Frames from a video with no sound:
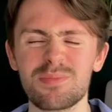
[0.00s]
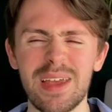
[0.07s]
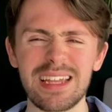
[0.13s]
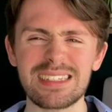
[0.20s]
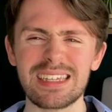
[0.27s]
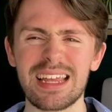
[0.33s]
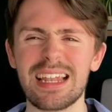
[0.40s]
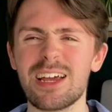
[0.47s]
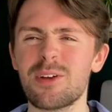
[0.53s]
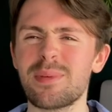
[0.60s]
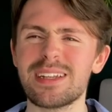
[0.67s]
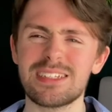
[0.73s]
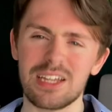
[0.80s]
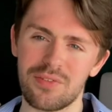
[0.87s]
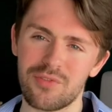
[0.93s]
makes it a little
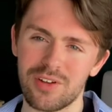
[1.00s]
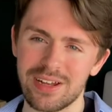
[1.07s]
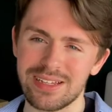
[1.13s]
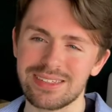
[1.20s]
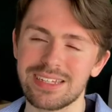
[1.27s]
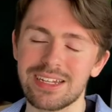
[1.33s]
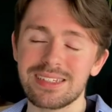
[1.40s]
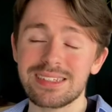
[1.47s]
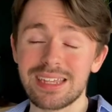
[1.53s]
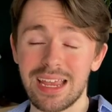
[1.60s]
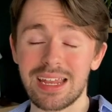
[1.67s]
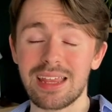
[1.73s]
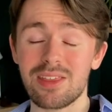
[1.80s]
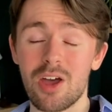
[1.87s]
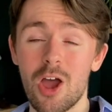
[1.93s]
bit different instead of
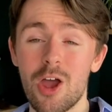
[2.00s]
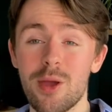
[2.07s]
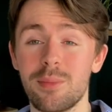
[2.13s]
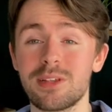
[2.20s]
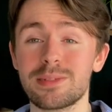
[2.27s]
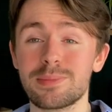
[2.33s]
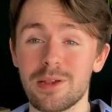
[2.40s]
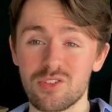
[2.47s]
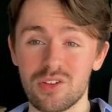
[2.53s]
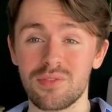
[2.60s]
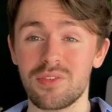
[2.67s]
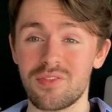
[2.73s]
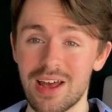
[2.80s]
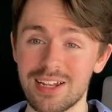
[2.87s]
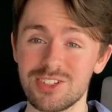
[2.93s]
staying in the home, especially for
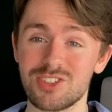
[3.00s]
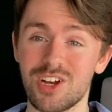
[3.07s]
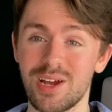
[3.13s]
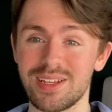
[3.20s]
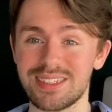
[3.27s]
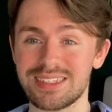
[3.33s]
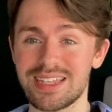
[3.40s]
Valentine's